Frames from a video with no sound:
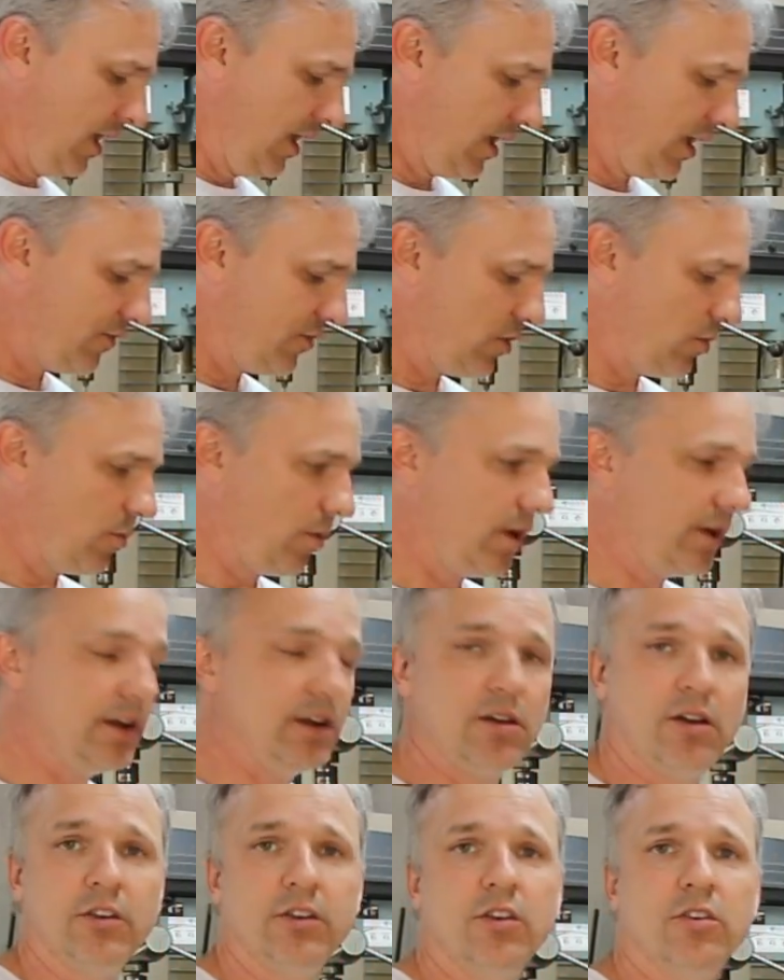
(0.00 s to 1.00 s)
If you
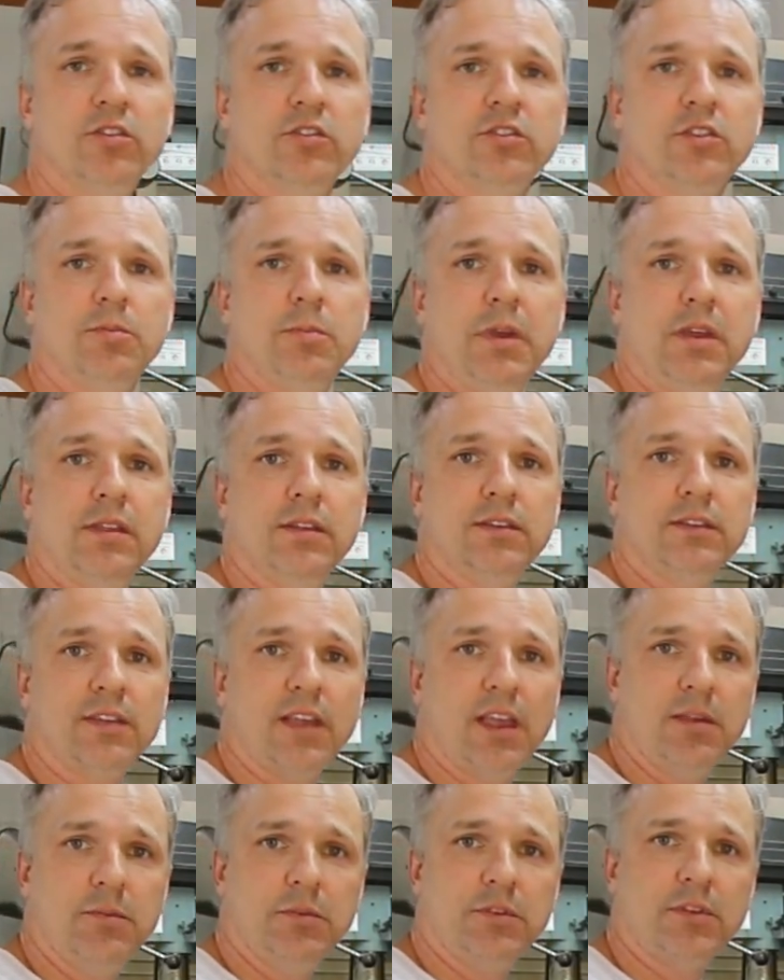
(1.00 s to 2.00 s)
wanted all yours to be the
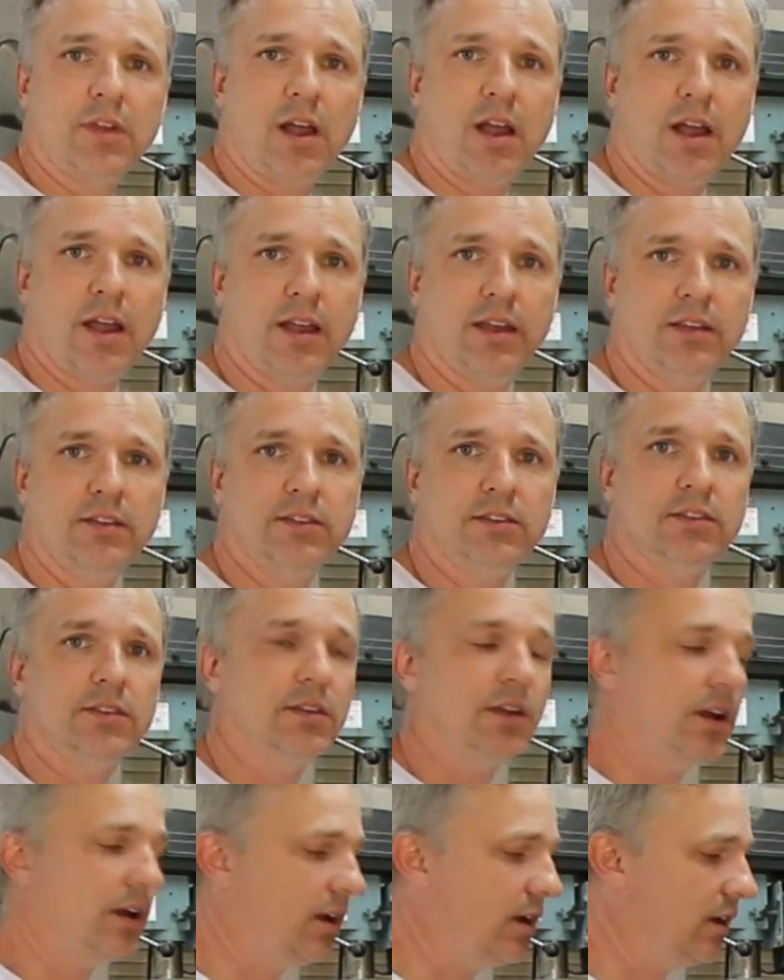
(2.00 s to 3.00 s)
same
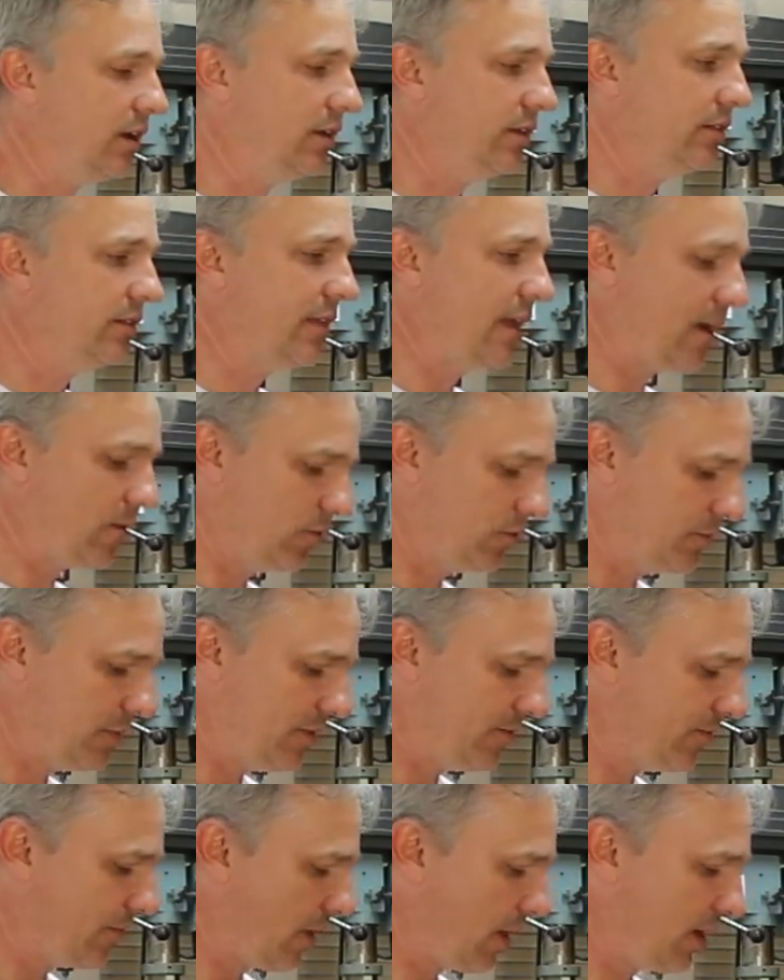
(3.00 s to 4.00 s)
size, that would
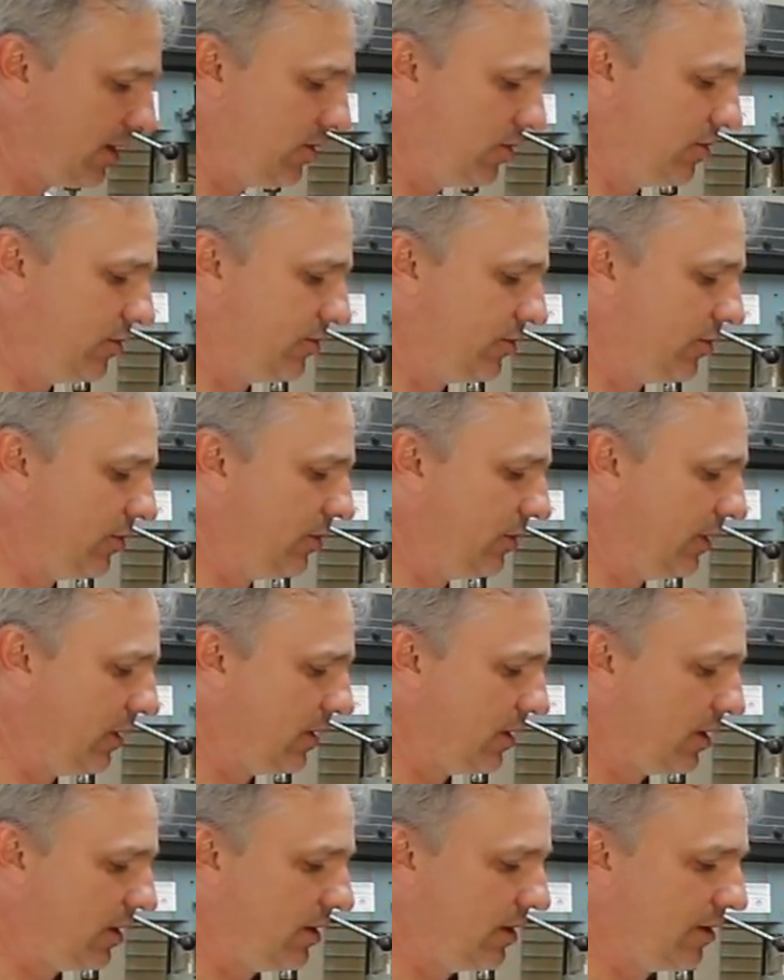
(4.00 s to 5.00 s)
be fine. You could certainly
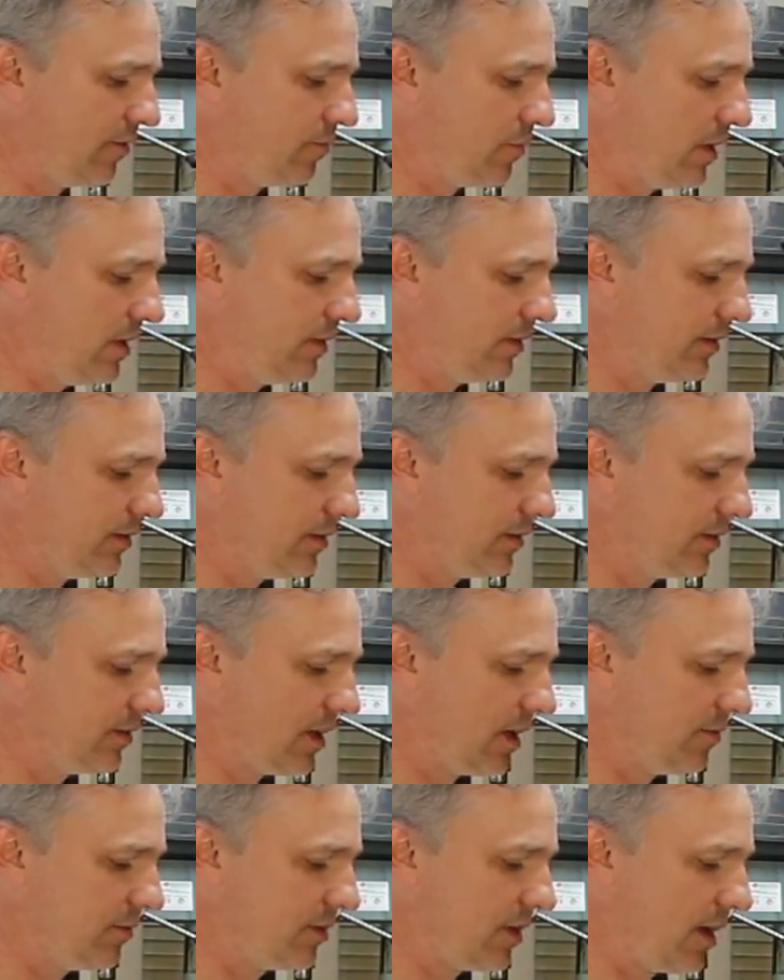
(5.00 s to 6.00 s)
cut enough pieces the
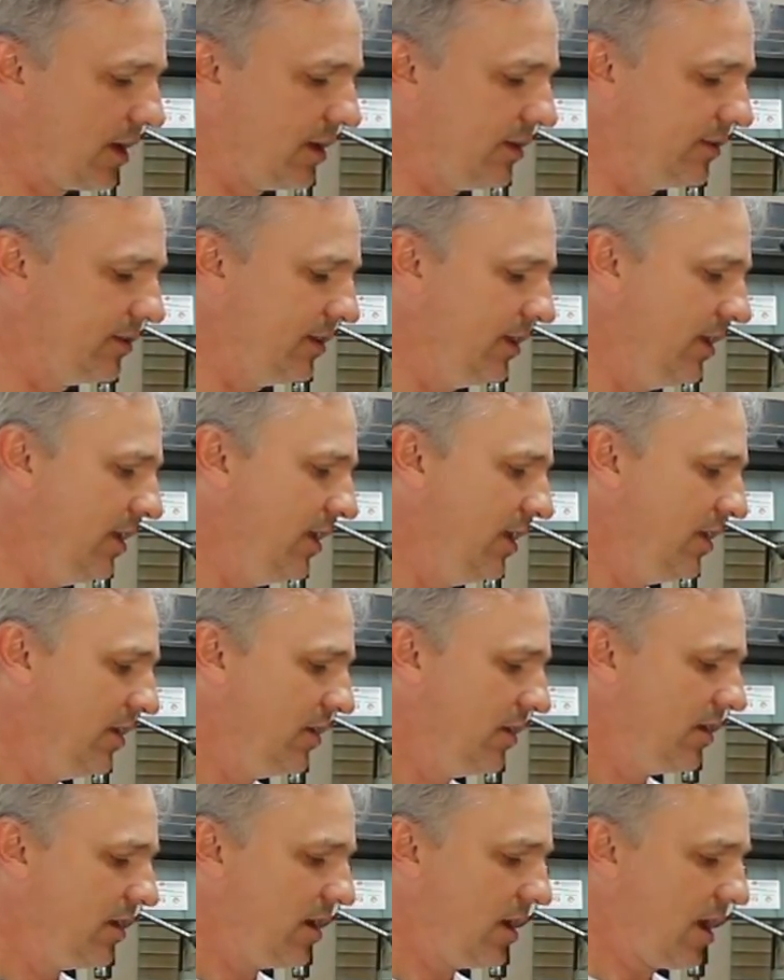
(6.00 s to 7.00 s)
same size.
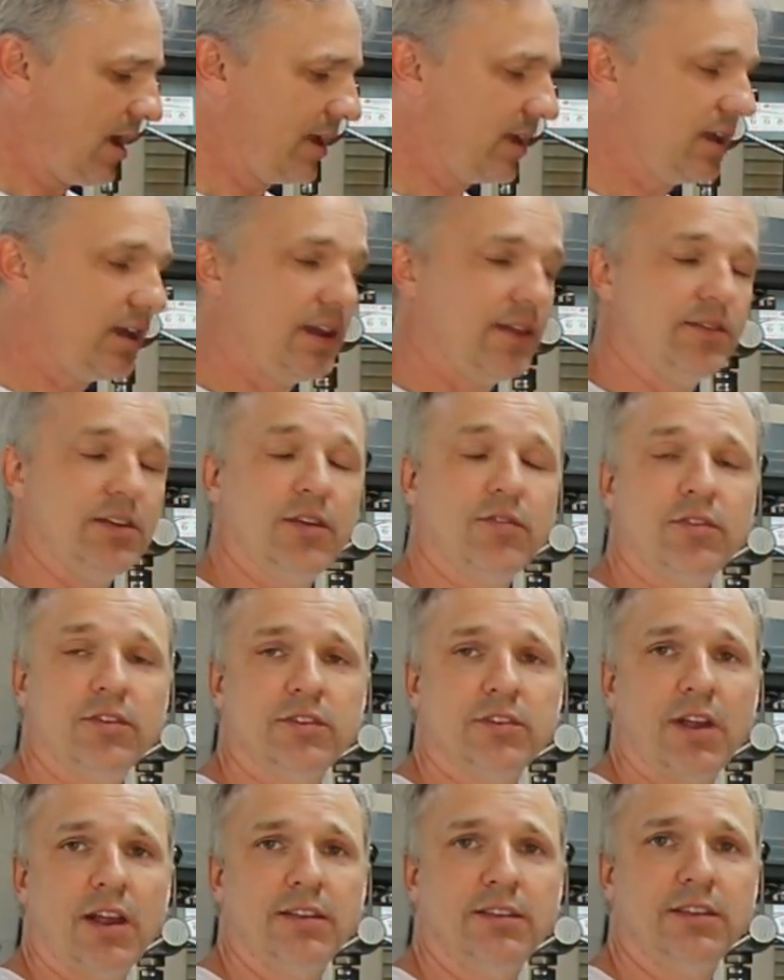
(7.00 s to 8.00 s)
I kind of have
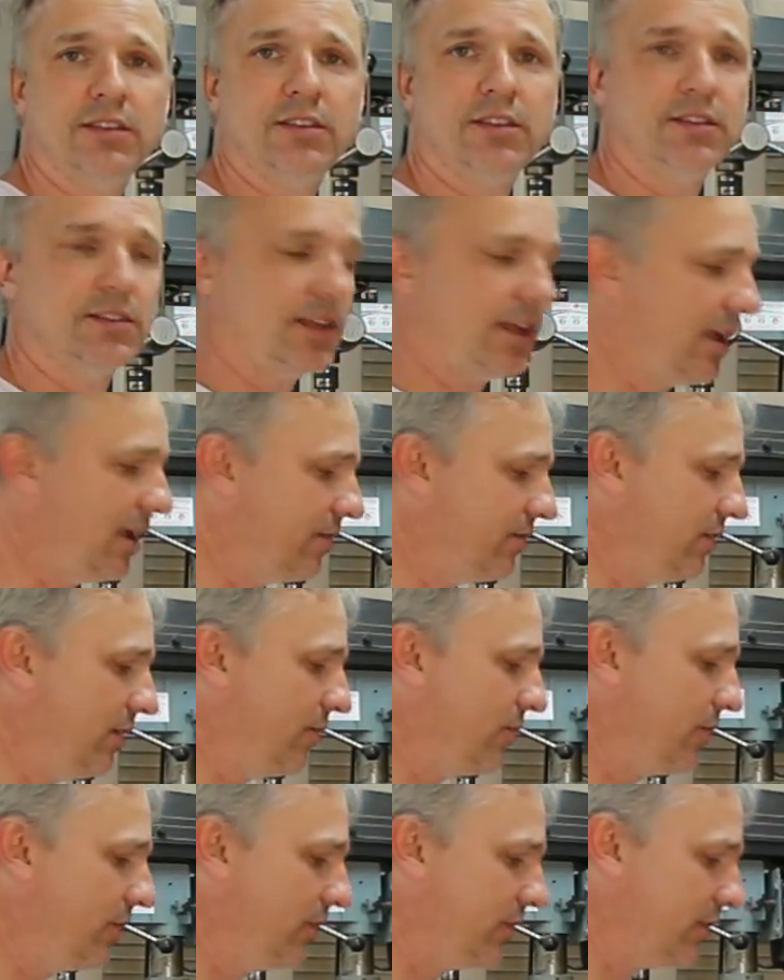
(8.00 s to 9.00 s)
different sizes because I have
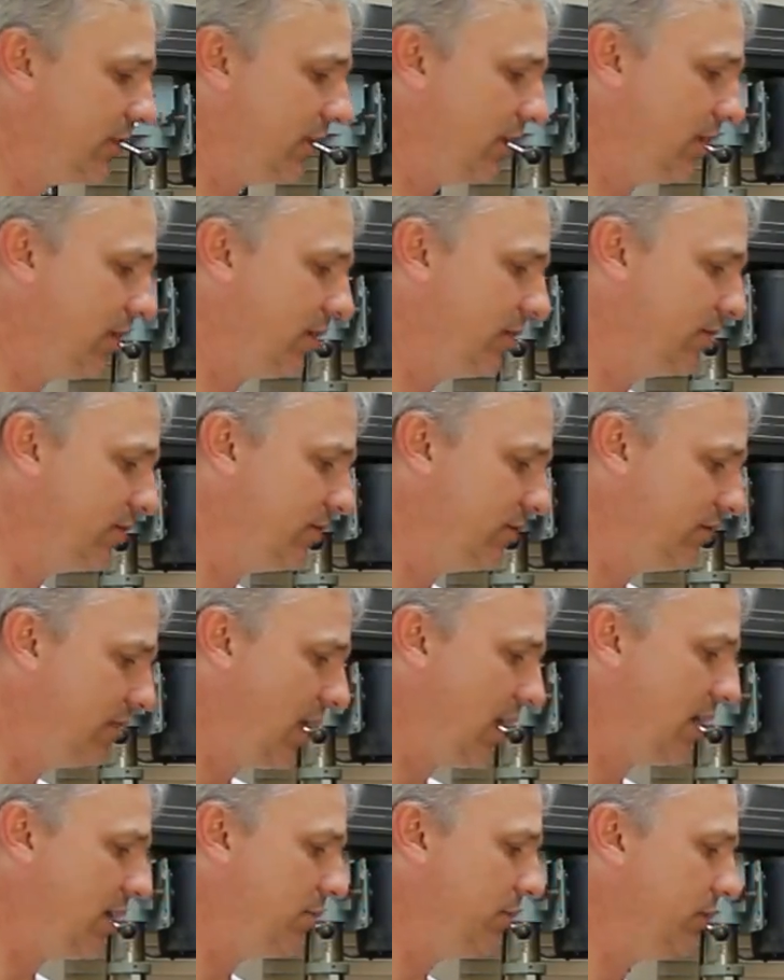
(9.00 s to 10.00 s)
different
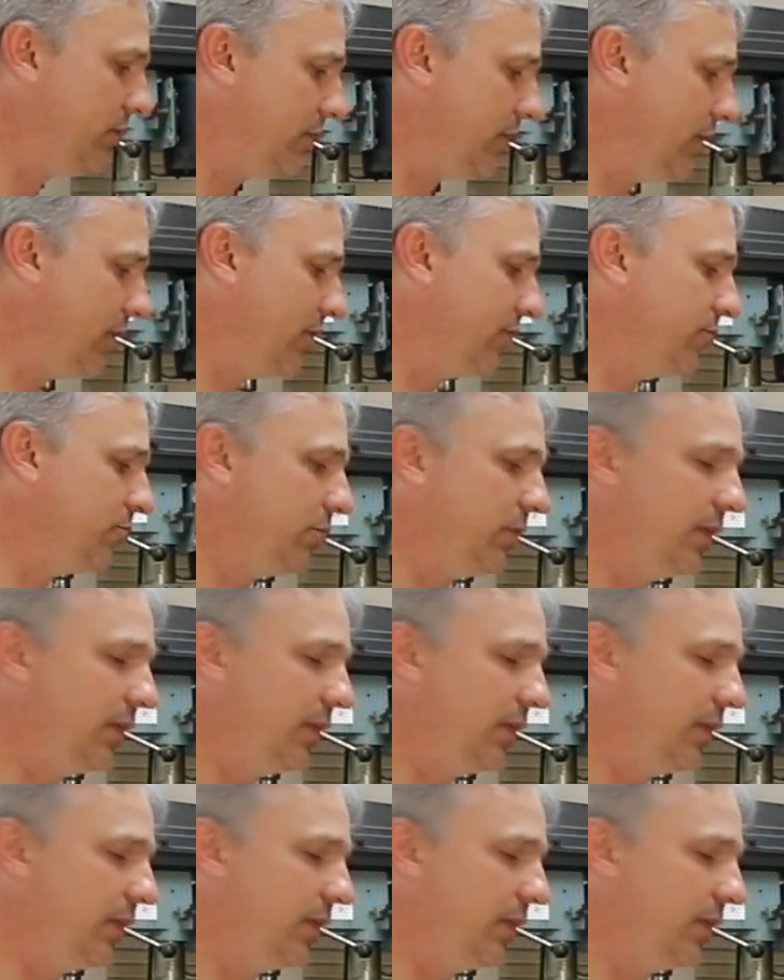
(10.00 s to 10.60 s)
names of